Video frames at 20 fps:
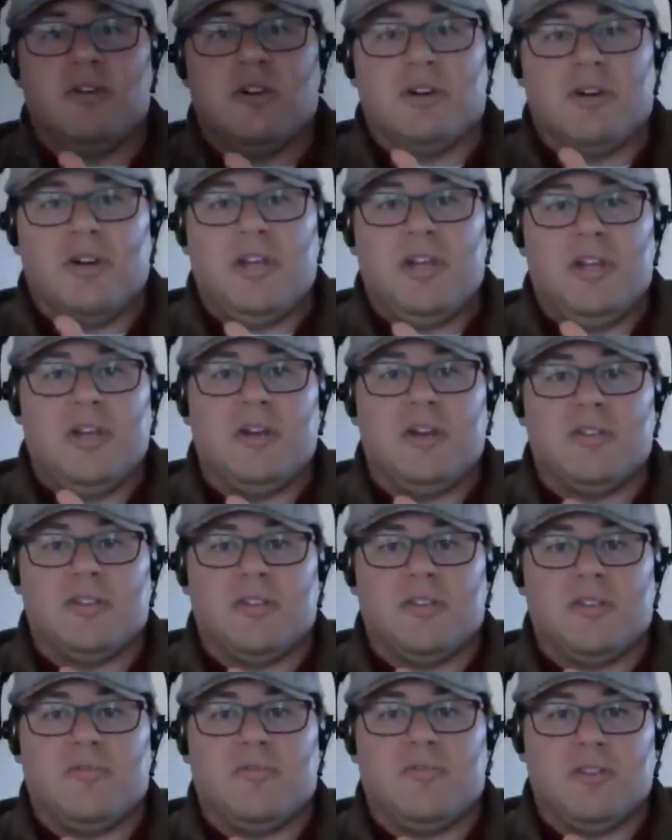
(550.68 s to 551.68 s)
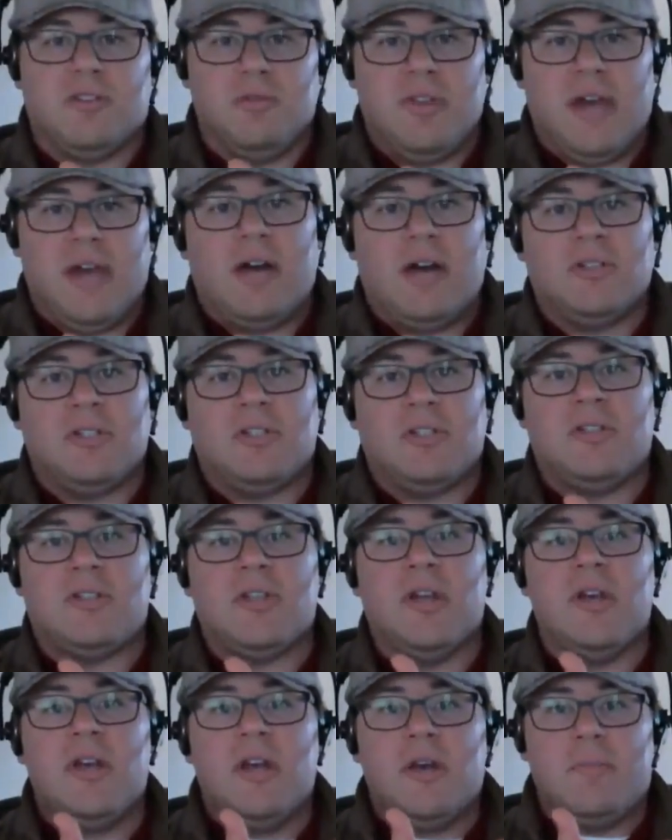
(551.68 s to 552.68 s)
in the glory years of the two
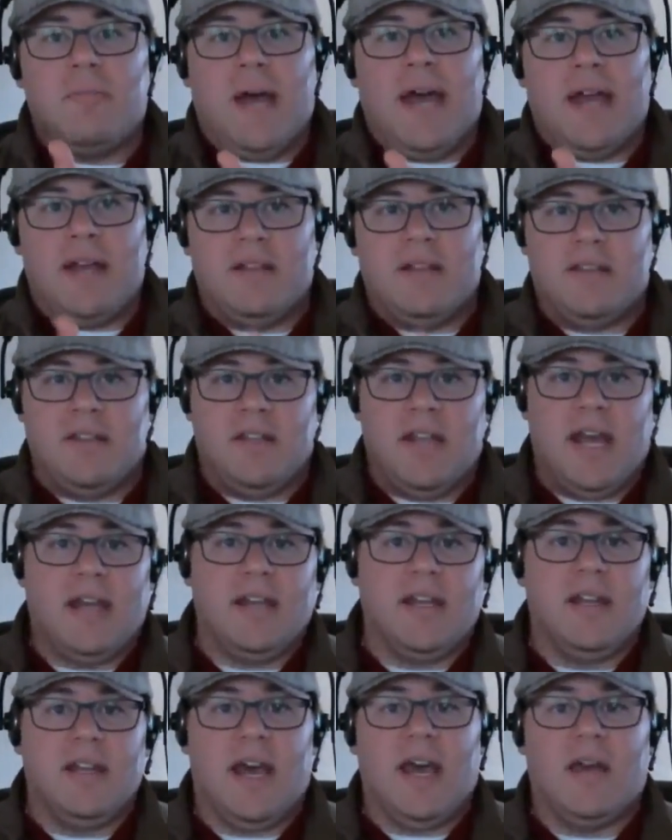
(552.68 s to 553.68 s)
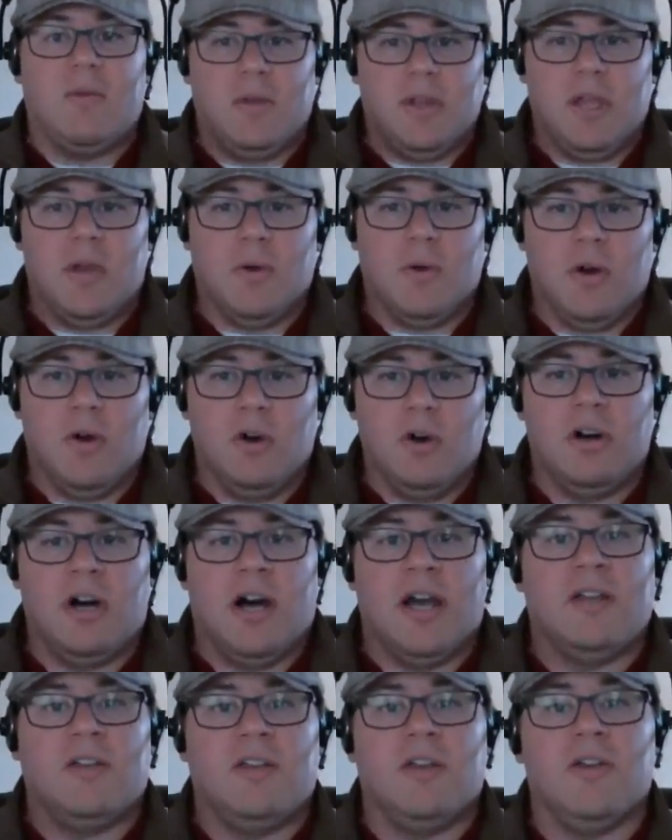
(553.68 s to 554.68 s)
thousands, back into ninety-nine when they were
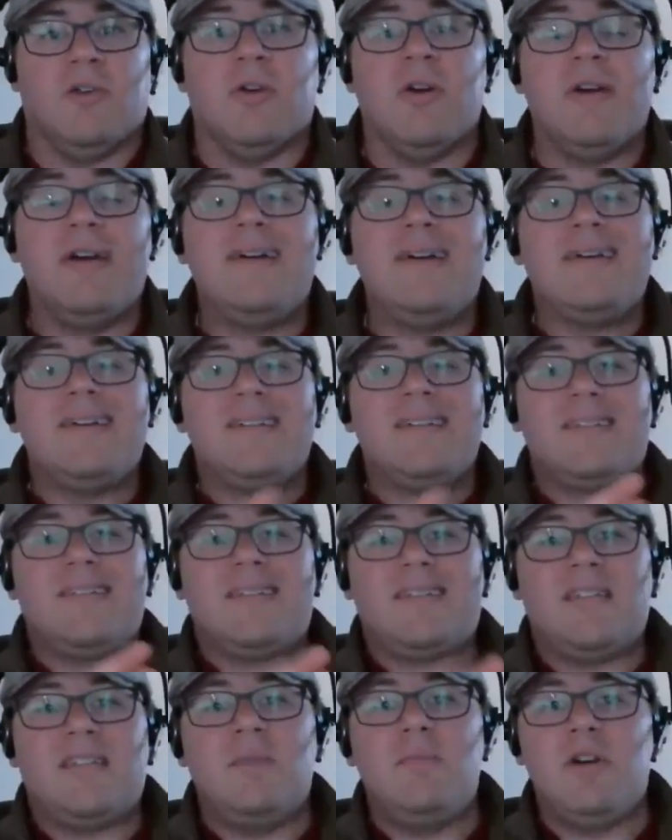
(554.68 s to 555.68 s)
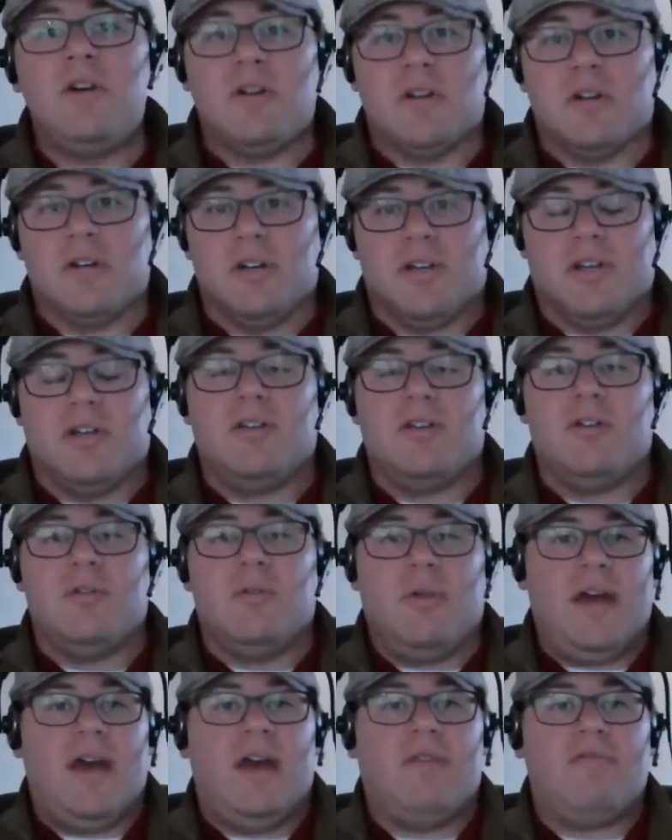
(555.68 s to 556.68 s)
O-line U.
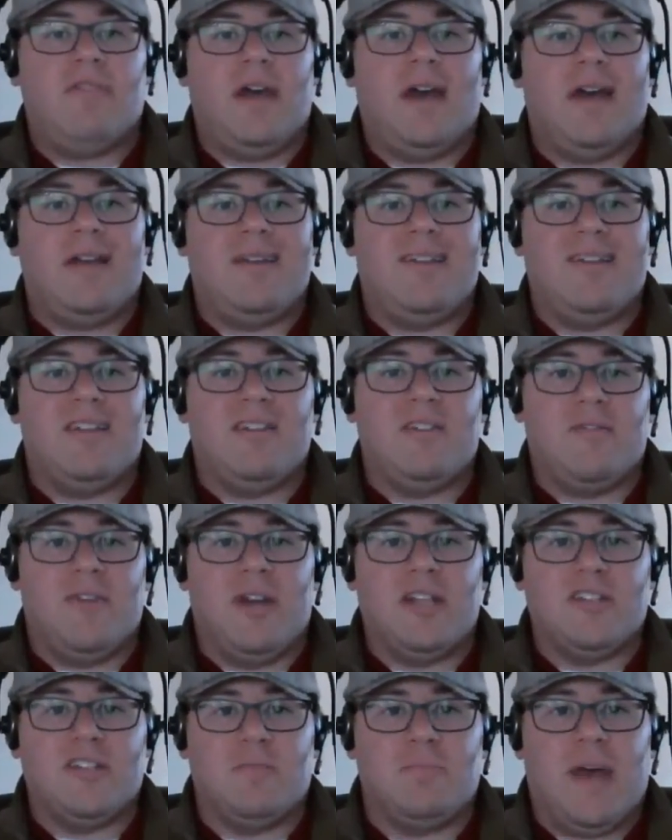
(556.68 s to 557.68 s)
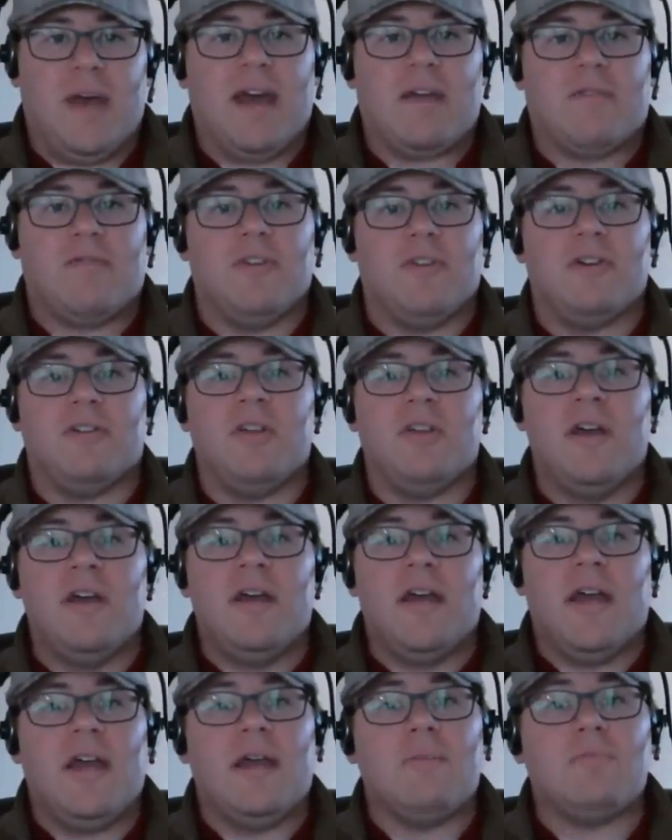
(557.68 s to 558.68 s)
Similarly, you have that in the defensive
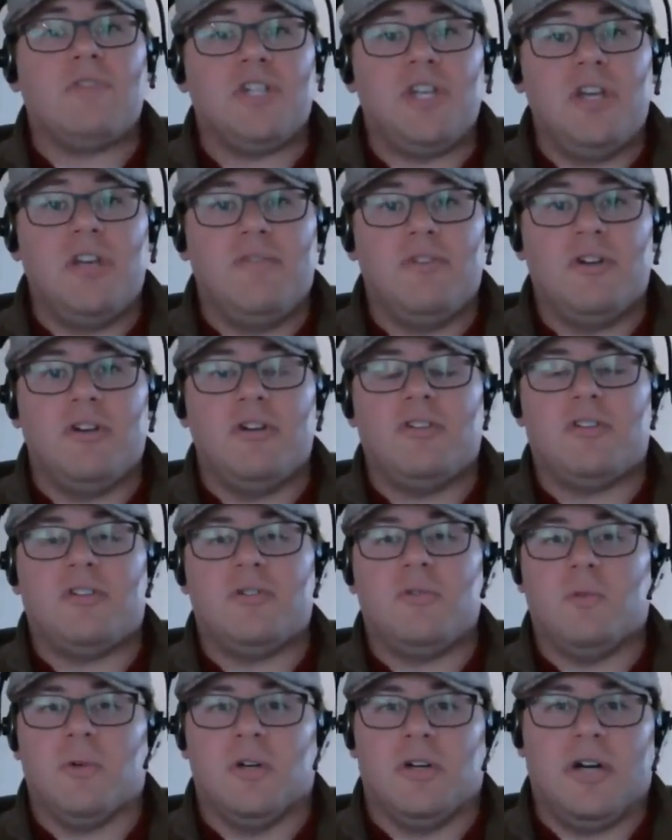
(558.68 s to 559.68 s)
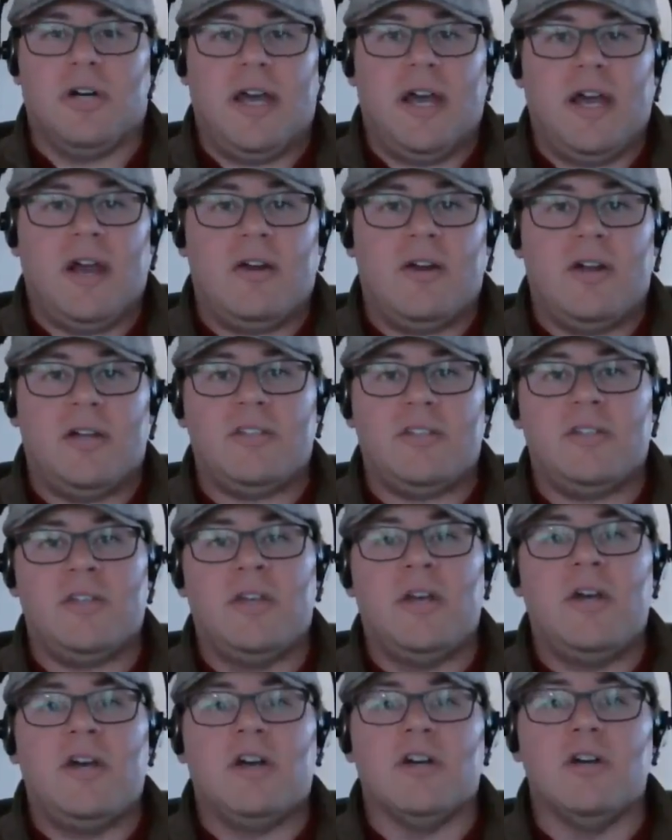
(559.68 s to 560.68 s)
backfield. Hamp Cheevers, Will
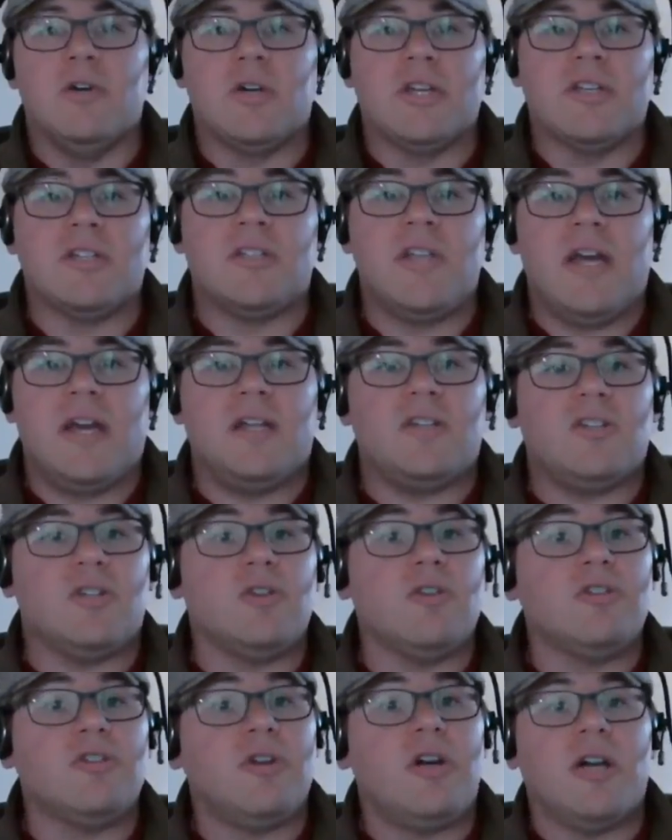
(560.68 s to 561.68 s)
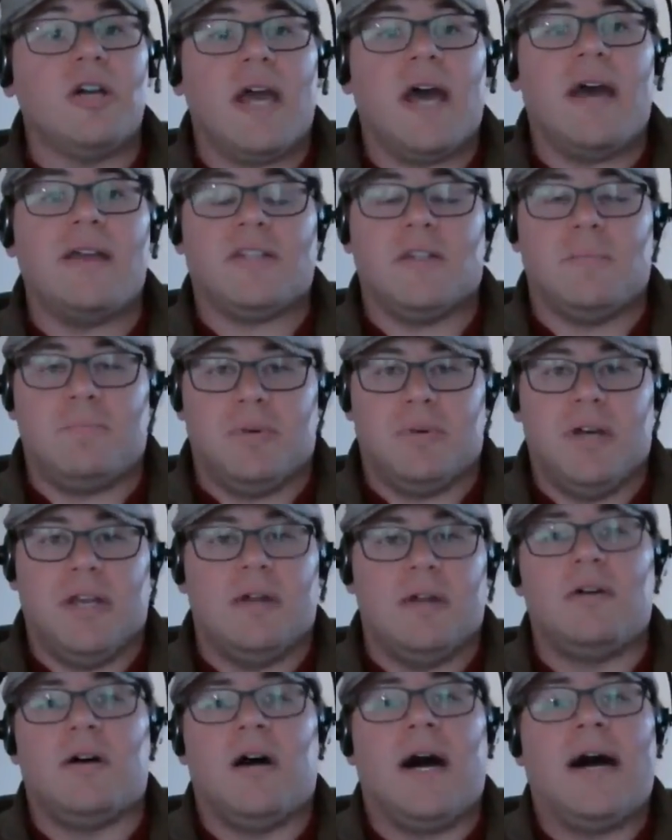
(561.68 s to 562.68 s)
Harris, Lucas Dennis, those are all guys
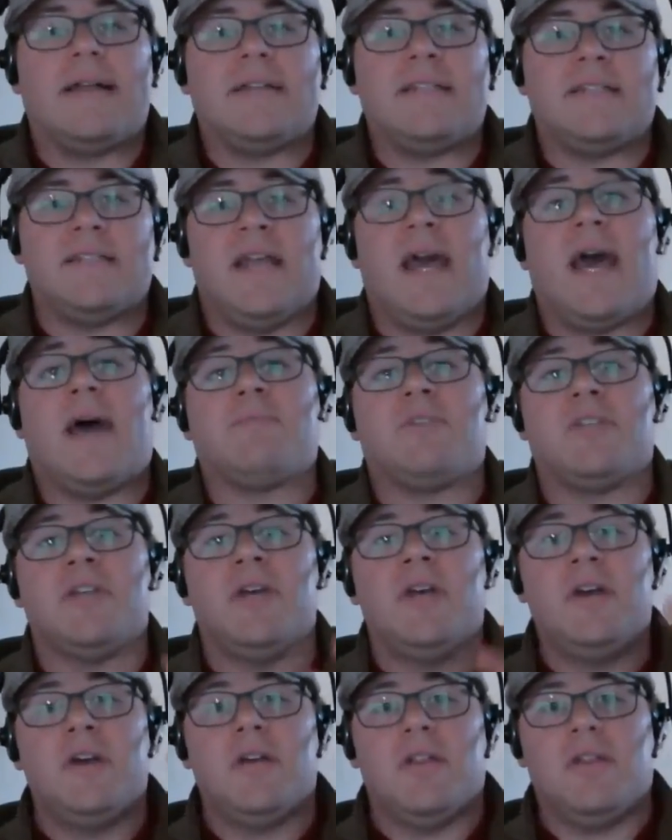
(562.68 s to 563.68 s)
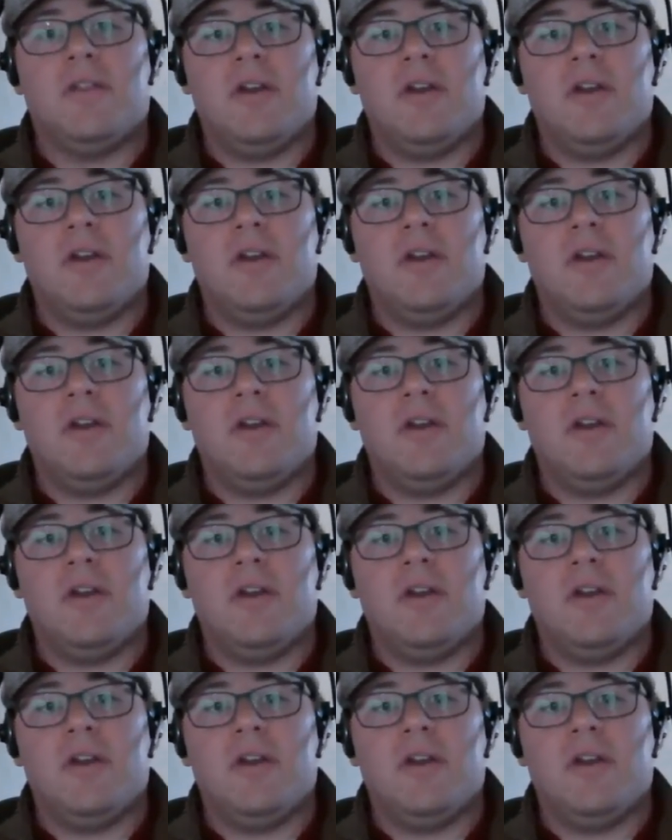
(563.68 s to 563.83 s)
that played a lot of snaps.